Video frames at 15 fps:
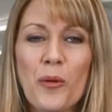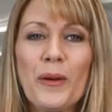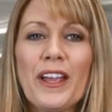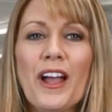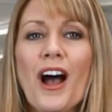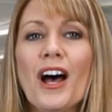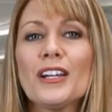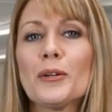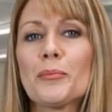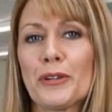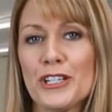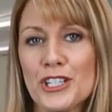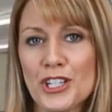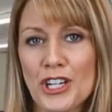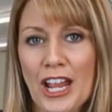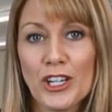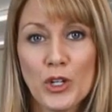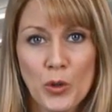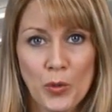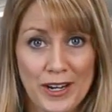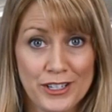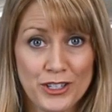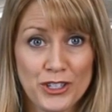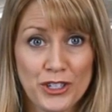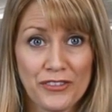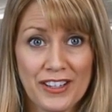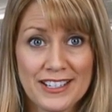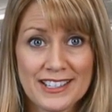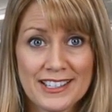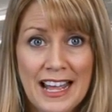We all appreciate great
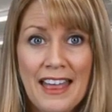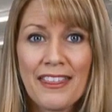service.